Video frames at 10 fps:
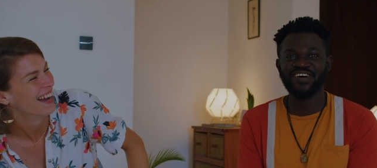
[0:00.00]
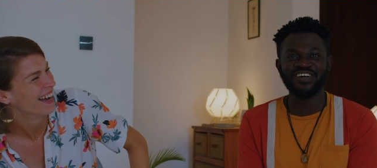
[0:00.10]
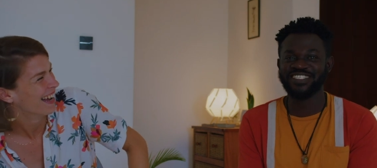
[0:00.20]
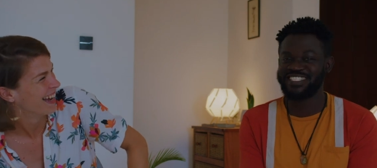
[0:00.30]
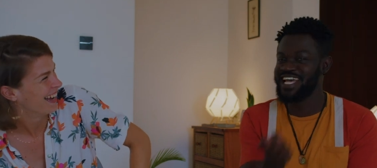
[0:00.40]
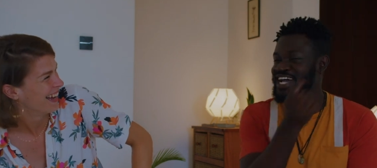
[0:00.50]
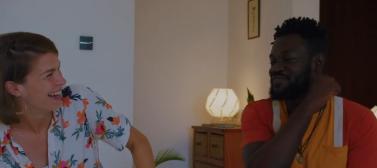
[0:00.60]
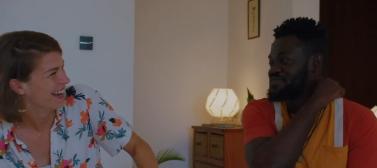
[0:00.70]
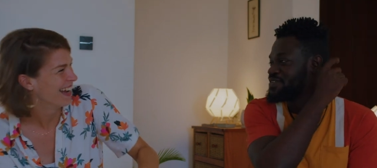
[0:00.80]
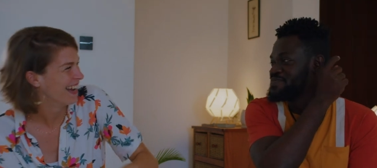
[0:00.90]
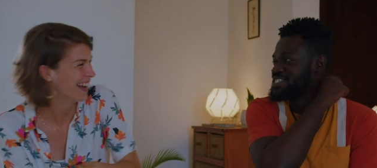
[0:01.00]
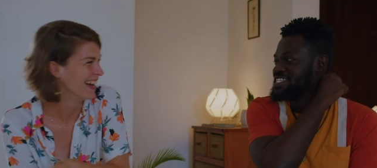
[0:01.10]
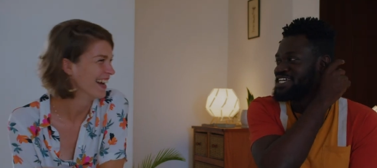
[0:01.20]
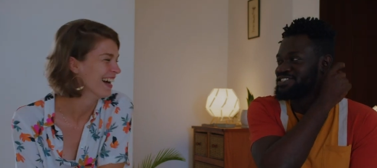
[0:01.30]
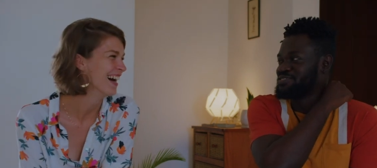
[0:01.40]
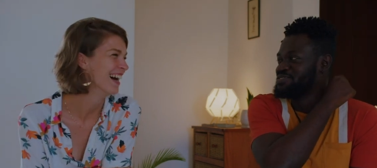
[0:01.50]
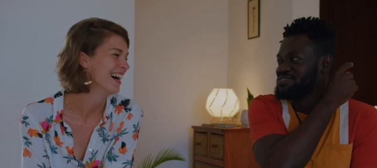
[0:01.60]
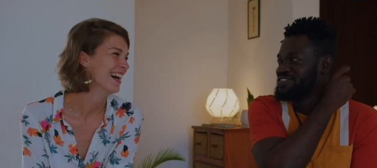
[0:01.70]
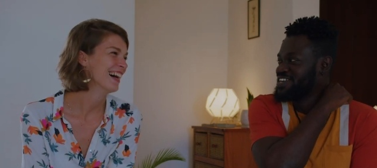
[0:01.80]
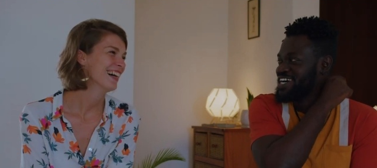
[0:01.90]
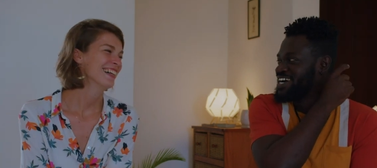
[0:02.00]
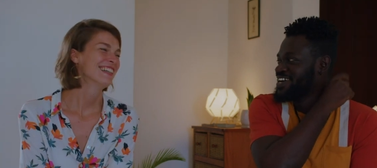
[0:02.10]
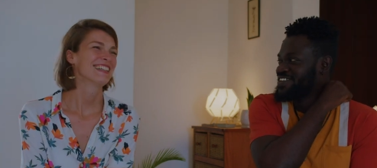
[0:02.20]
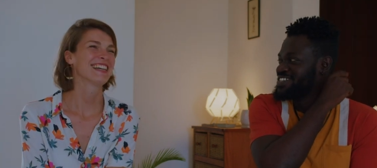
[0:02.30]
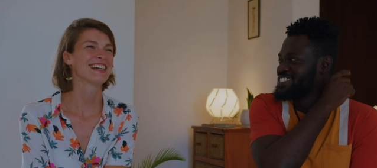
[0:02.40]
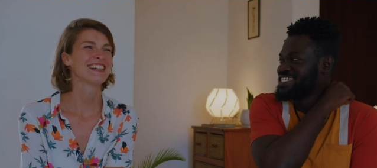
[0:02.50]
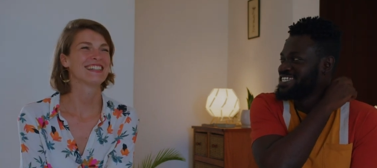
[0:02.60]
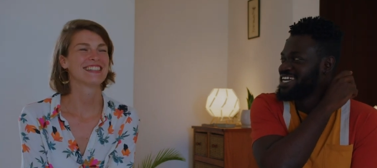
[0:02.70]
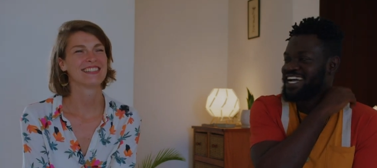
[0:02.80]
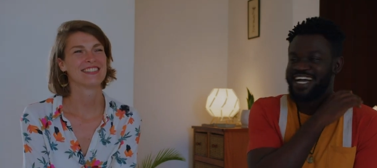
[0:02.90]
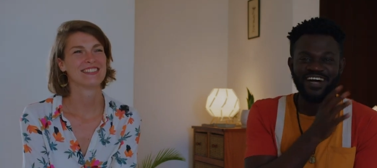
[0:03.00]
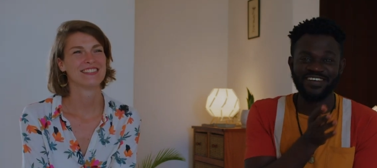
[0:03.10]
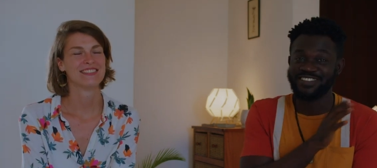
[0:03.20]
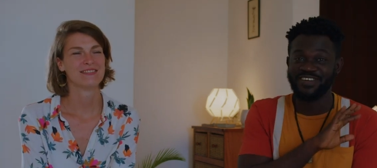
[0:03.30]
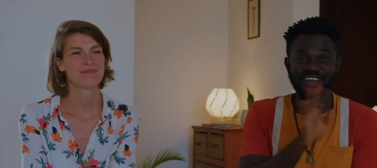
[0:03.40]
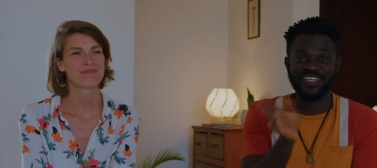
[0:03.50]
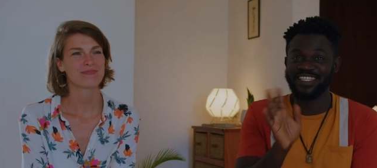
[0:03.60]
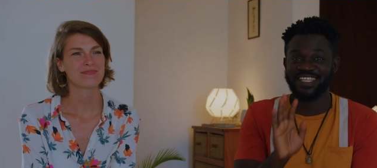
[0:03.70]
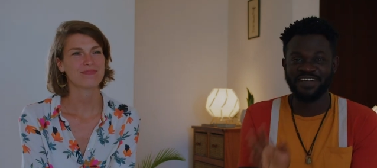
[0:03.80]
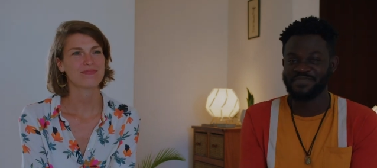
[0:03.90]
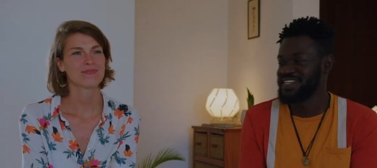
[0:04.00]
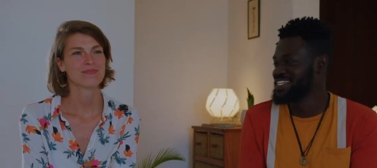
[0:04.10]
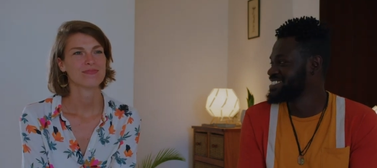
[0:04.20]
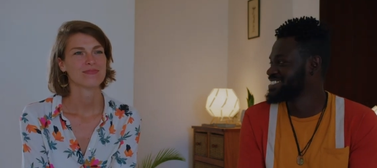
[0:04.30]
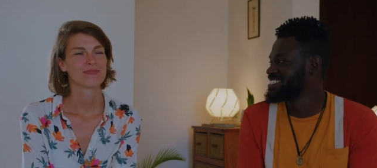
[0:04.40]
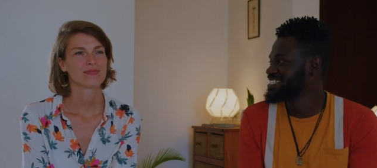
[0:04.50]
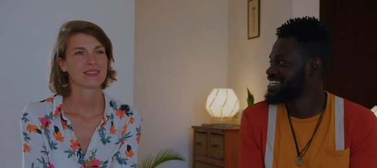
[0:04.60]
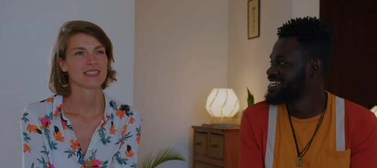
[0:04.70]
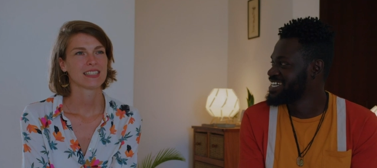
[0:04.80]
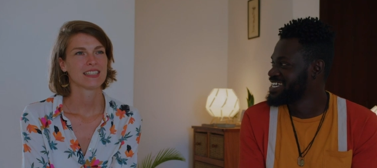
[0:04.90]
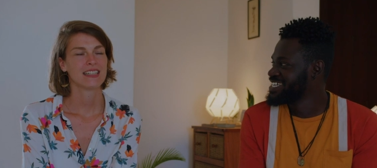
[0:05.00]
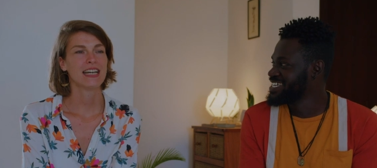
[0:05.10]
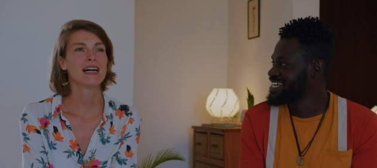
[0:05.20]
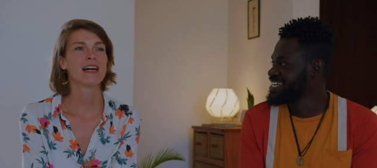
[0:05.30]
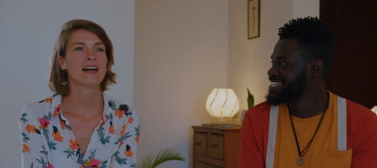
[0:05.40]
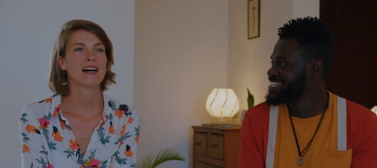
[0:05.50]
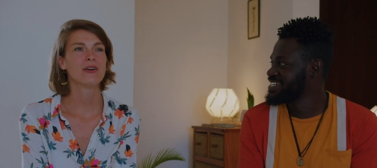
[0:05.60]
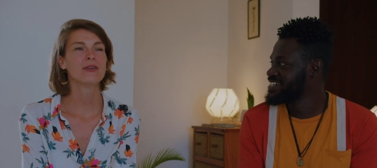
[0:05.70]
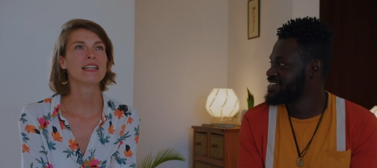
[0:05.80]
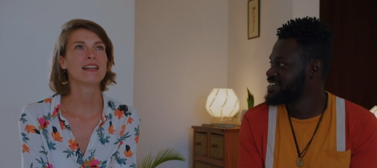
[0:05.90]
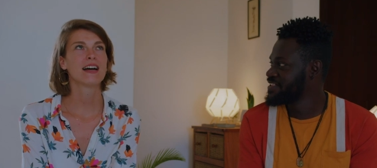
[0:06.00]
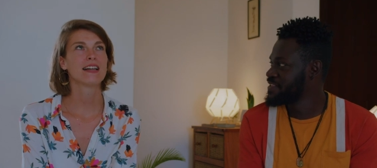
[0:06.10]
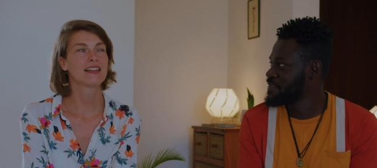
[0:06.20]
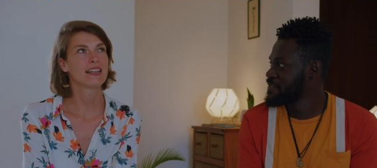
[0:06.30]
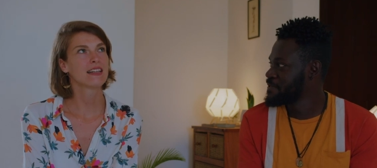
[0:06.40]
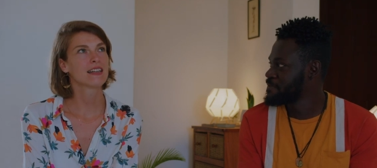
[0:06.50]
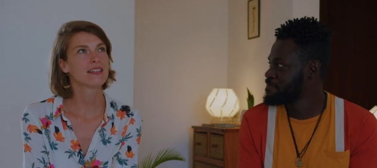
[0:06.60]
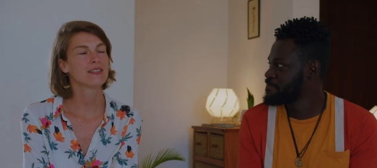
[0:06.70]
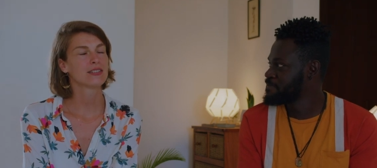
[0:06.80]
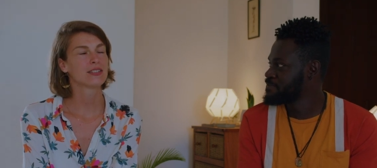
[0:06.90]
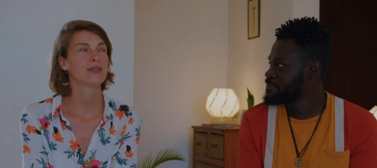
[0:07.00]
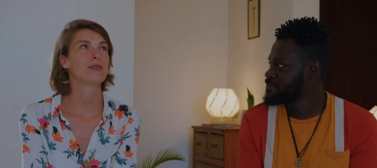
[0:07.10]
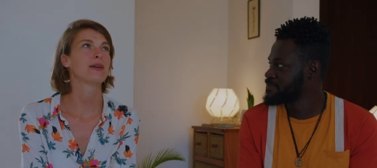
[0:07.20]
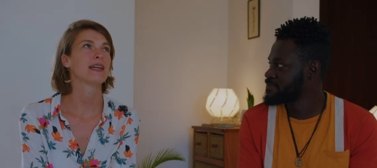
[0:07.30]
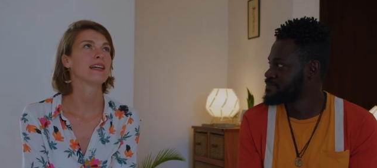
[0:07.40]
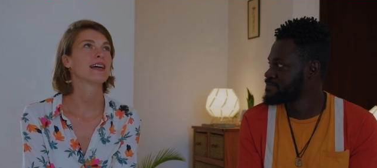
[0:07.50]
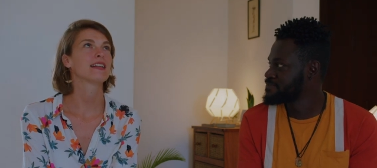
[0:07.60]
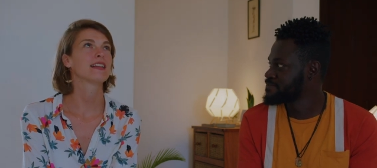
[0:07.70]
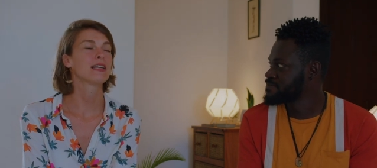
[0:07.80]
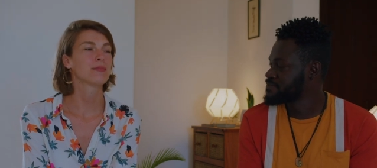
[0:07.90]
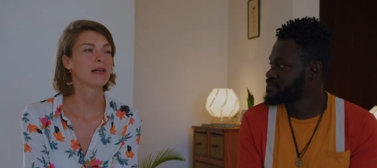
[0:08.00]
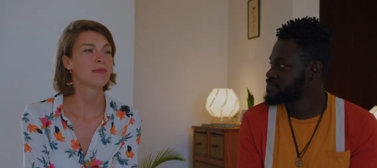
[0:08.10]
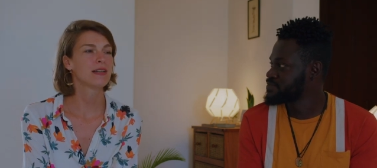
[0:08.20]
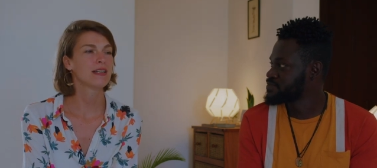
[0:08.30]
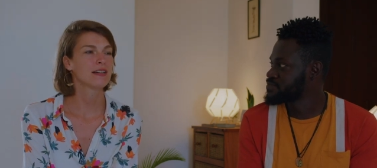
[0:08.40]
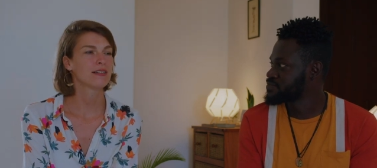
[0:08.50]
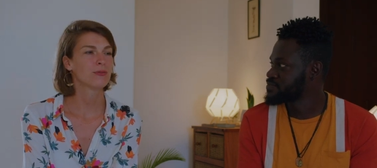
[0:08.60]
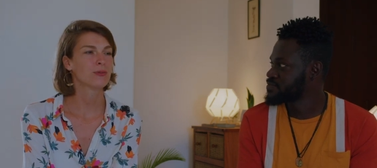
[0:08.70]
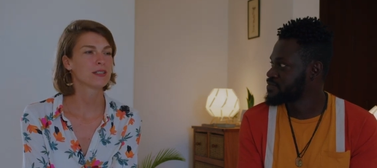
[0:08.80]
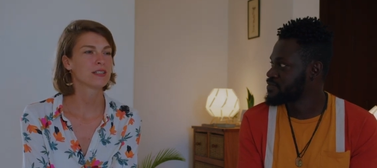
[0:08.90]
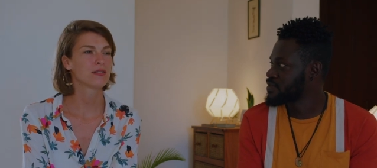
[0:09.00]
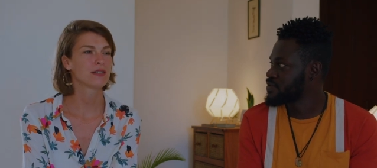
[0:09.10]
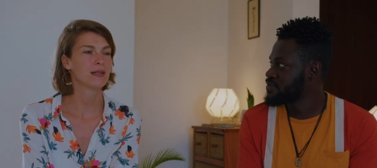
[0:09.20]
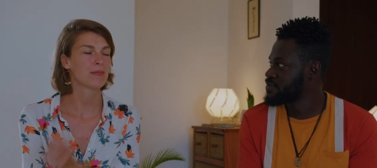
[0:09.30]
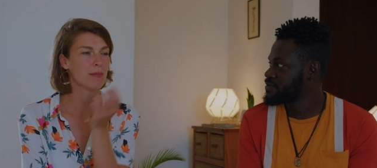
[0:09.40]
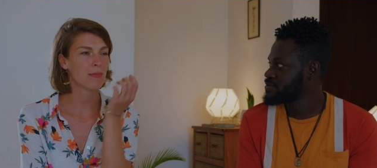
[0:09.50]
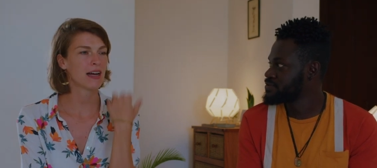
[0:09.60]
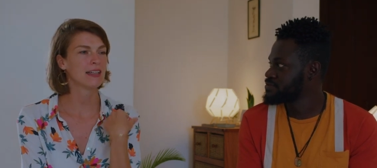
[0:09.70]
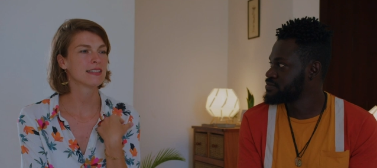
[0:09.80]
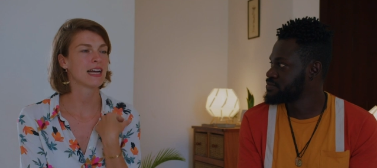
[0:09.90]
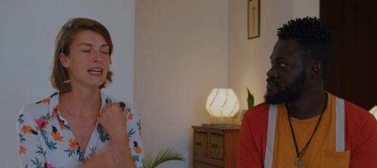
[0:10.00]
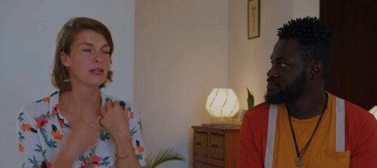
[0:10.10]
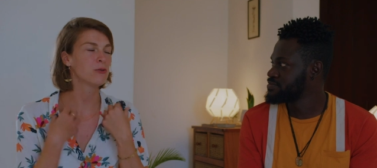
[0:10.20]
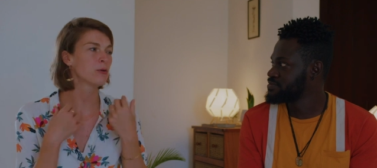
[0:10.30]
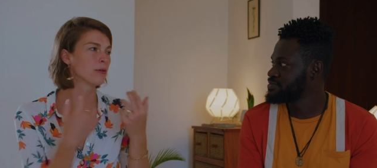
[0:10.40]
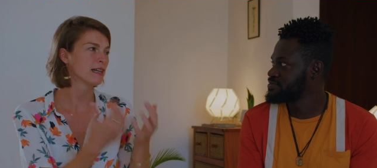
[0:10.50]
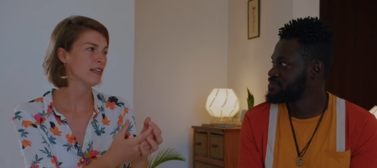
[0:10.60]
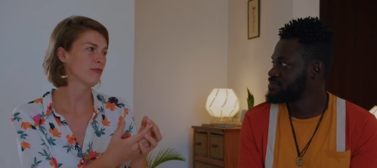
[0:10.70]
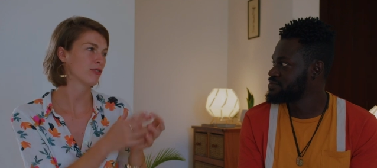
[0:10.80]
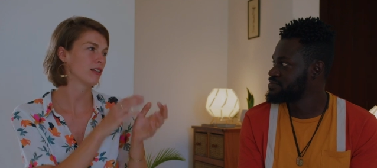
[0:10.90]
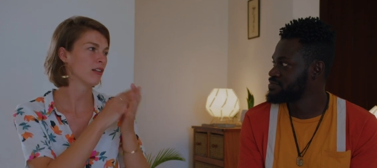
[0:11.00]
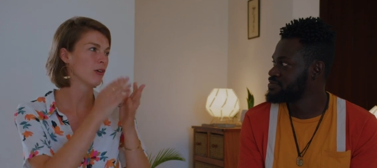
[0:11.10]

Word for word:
Speaker 1: I was there from year two. yeah. I was already there. Please.
Speaker 2: Yeah, yeah. Only I think. So, okay, I think maybe what's in my mind, I knew we were in for the